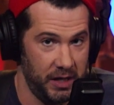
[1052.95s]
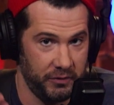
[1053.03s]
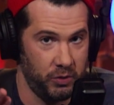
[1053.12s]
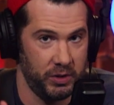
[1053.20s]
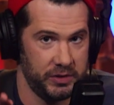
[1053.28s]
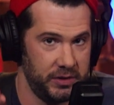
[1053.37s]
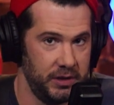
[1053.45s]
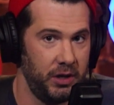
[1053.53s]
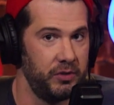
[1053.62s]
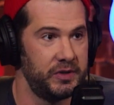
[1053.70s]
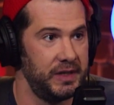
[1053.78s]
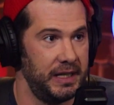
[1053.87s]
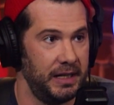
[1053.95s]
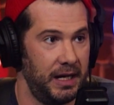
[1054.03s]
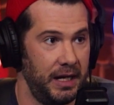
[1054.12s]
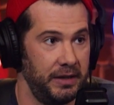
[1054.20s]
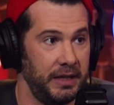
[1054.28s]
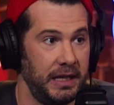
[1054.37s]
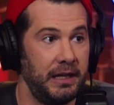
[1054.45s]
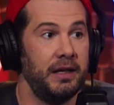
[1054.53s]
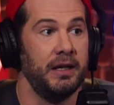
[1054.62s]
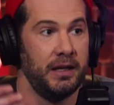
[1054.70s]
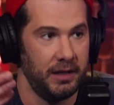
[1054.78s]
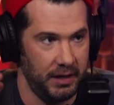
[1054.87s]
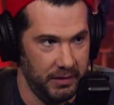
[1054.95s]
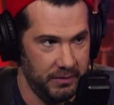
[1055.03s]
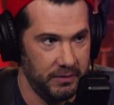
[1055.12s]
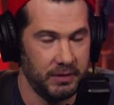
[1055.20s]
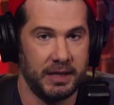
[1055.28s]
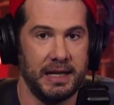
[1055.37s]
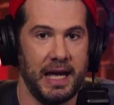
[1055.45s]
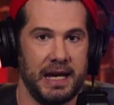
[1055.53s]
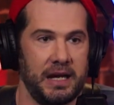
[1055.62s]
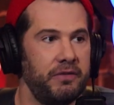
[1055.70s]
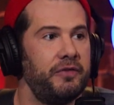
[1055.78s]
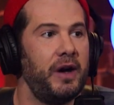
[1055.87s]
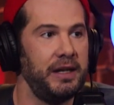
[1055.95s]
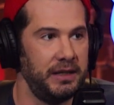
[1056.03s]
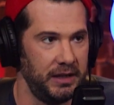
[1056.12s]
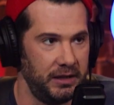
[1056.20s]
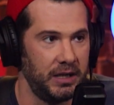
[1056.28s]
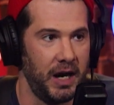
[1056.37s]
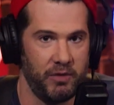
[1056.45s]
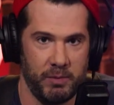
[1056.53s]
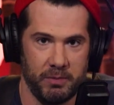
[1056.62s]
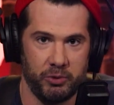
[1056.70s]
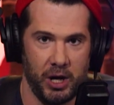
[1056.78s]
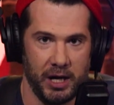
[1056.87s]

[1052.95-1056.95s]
And, of course, you don't see it on the Canadian-funded government, right,